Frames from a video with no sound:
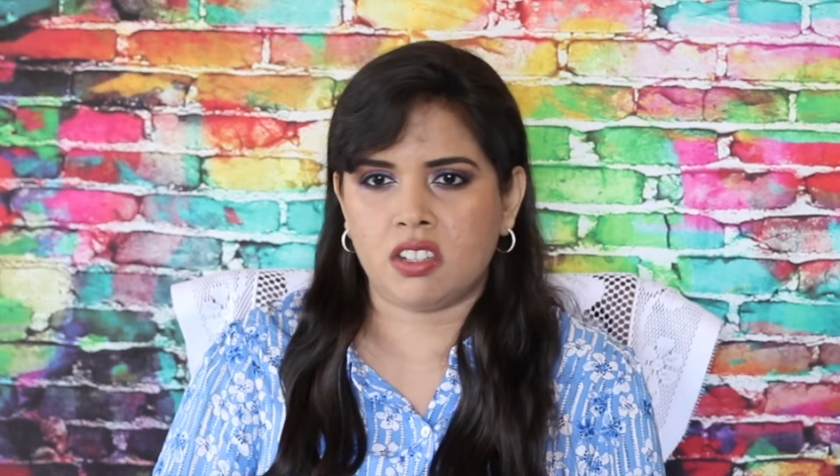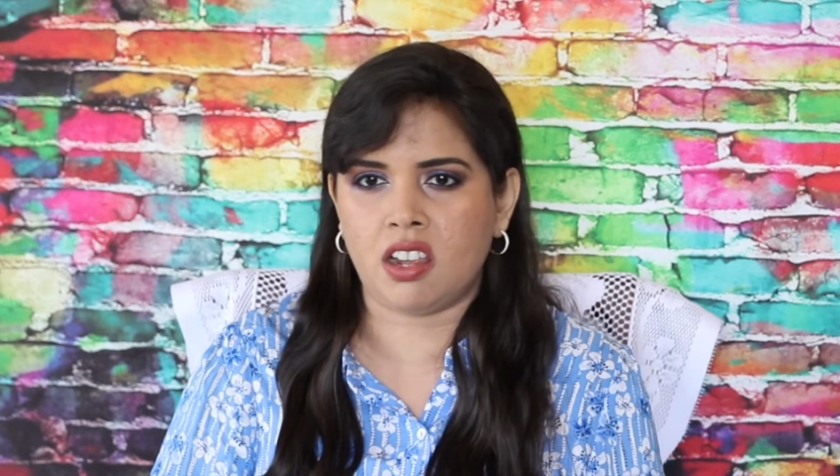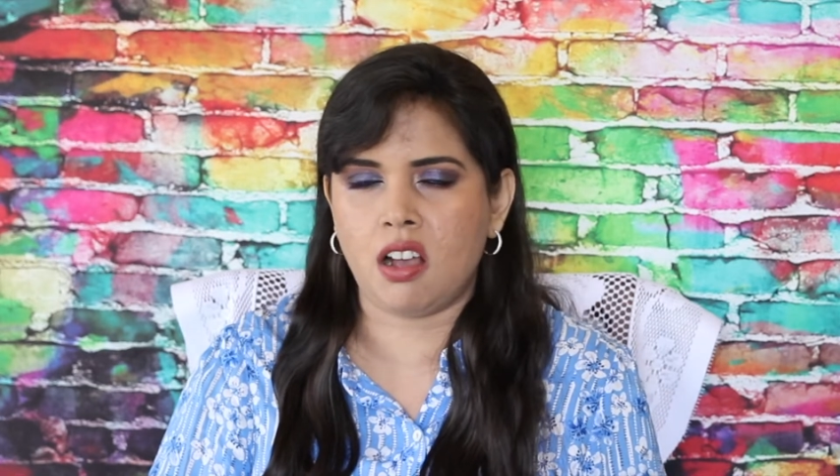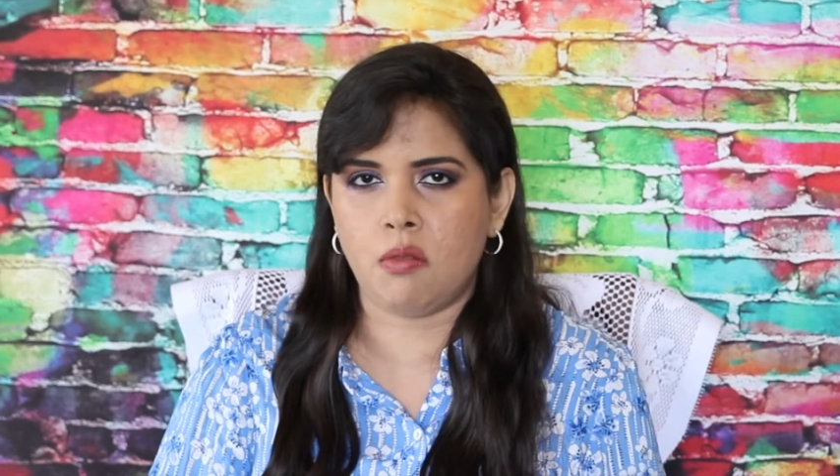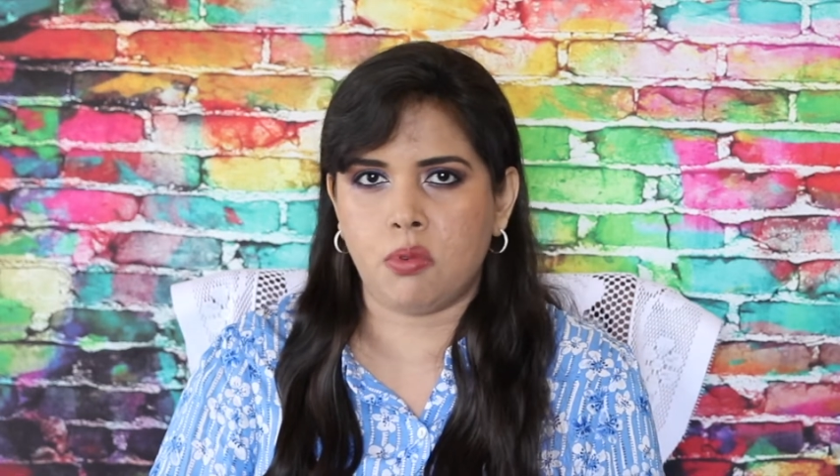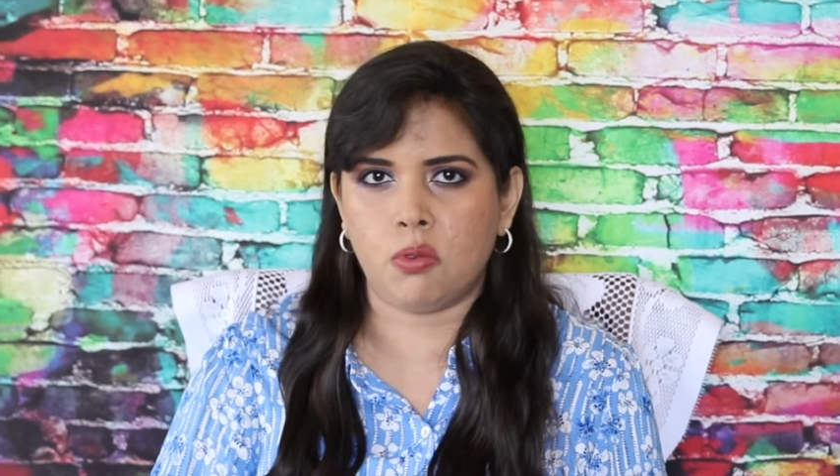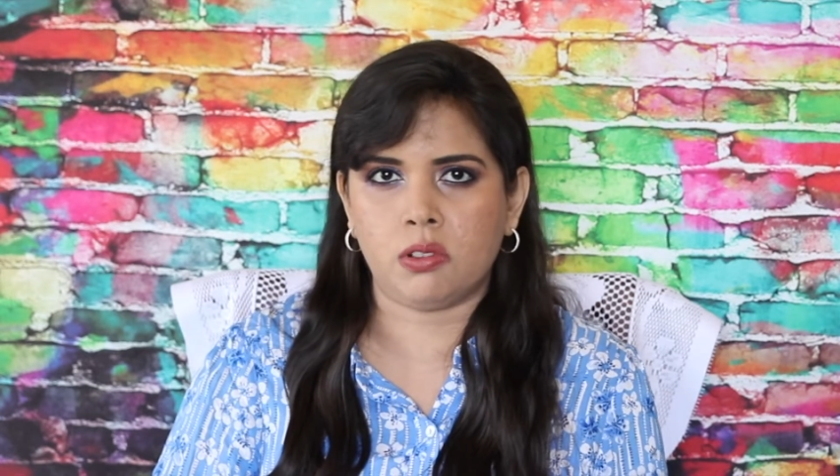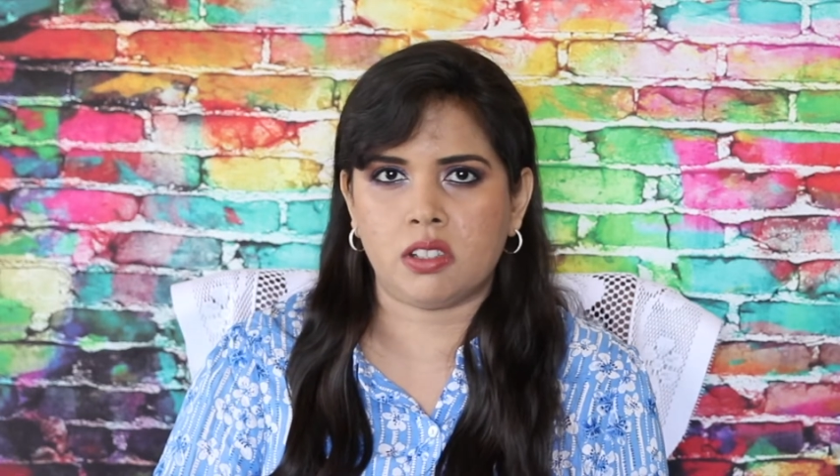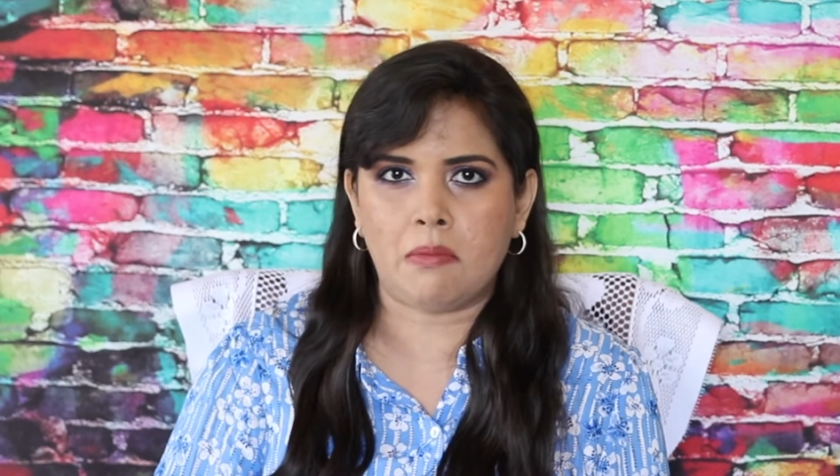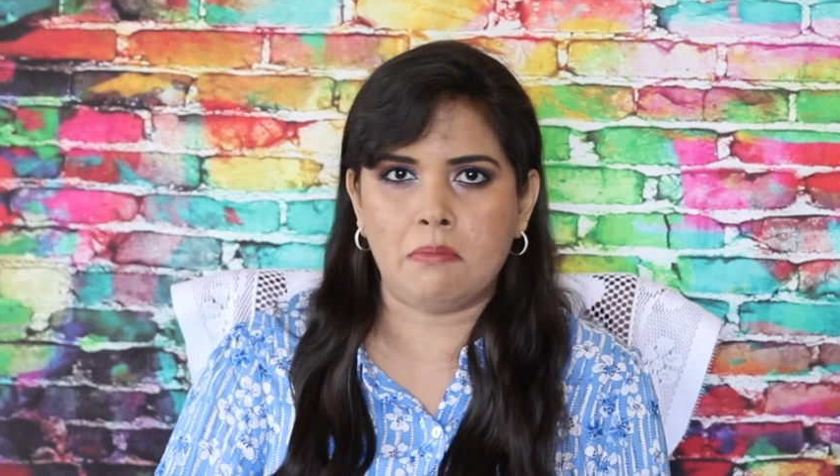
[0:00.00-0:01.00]
and
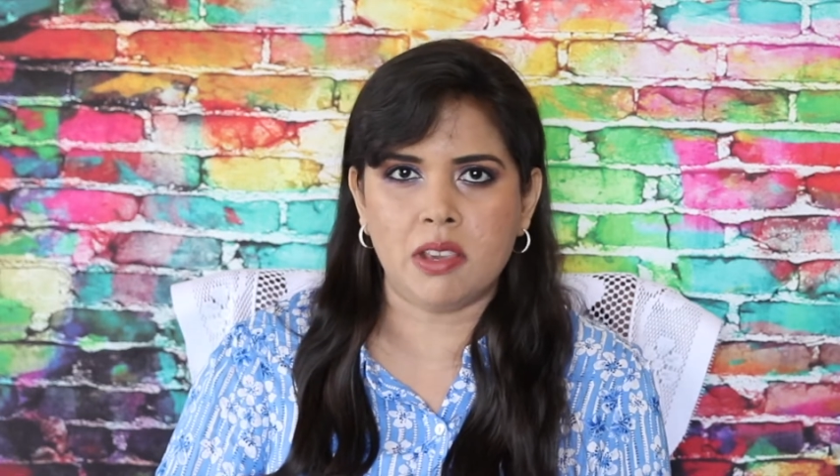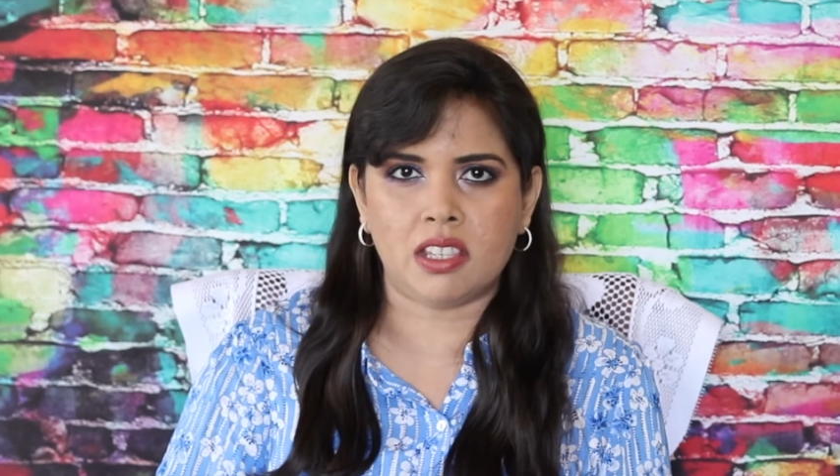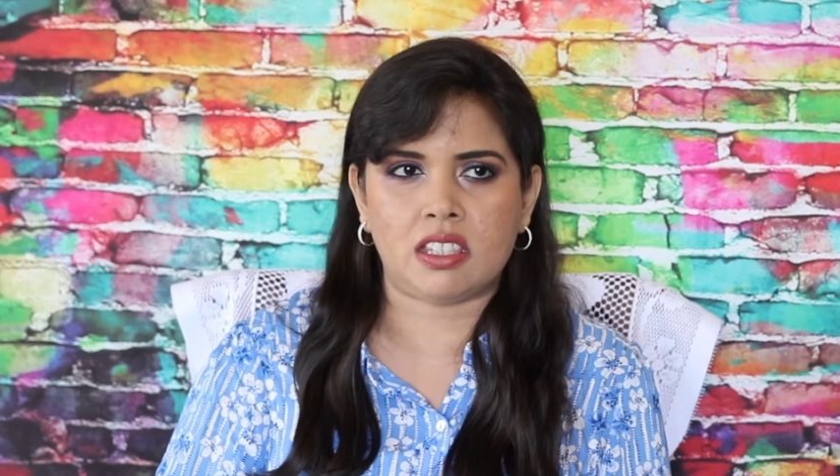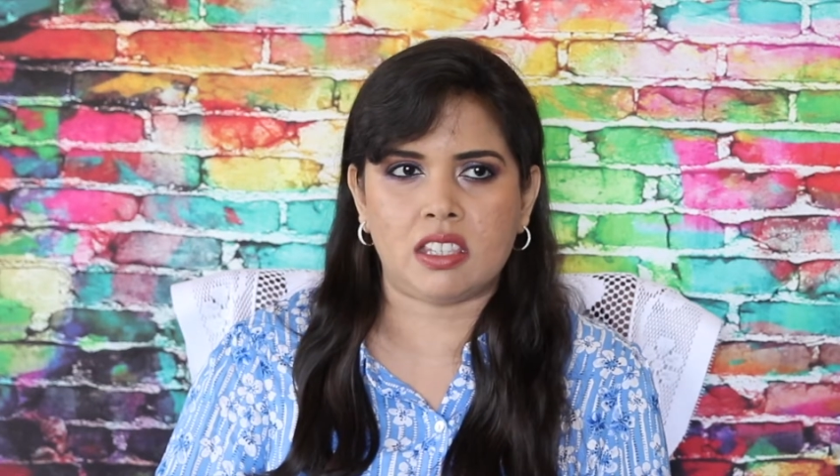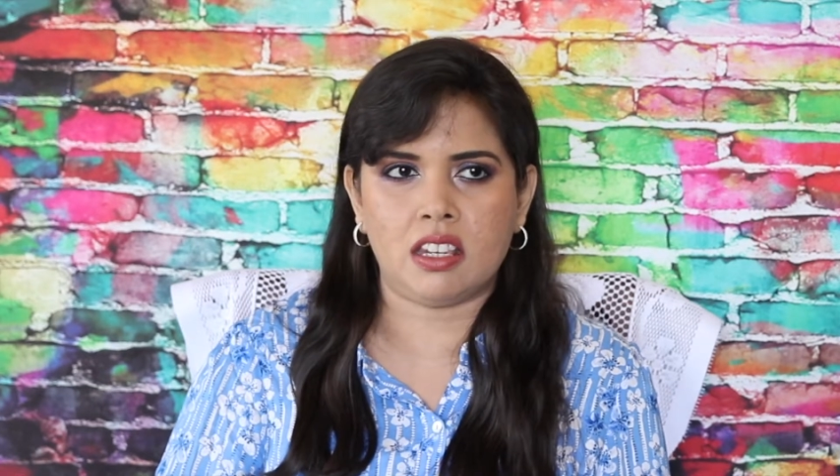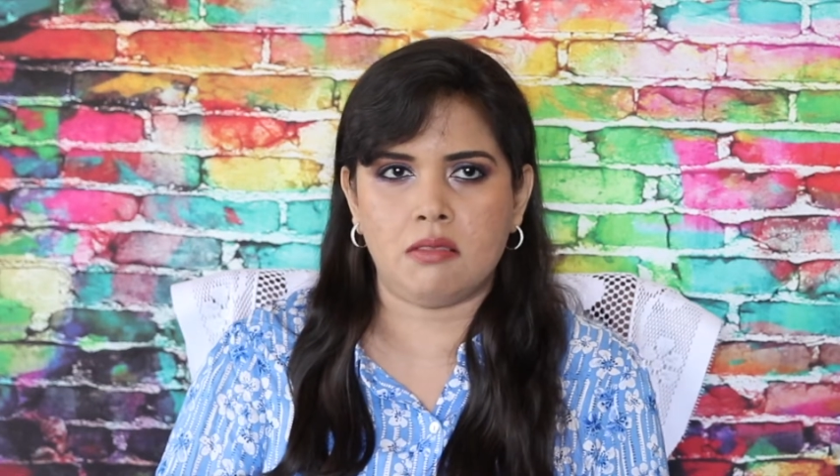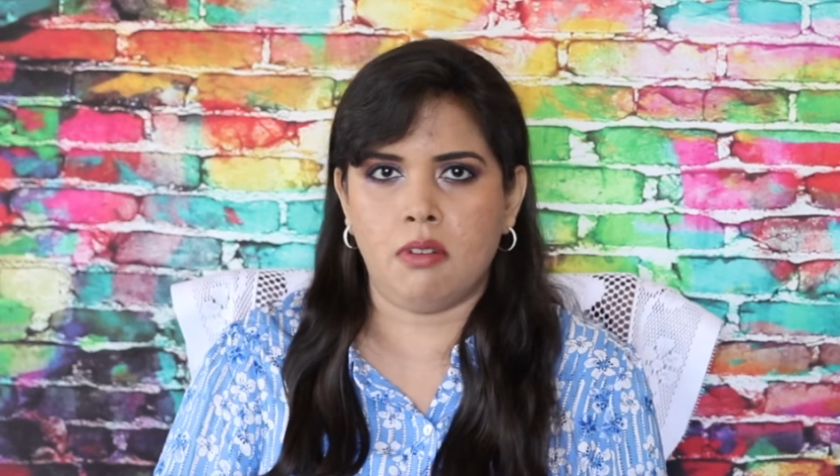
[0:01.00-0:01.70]
ampoules and mists and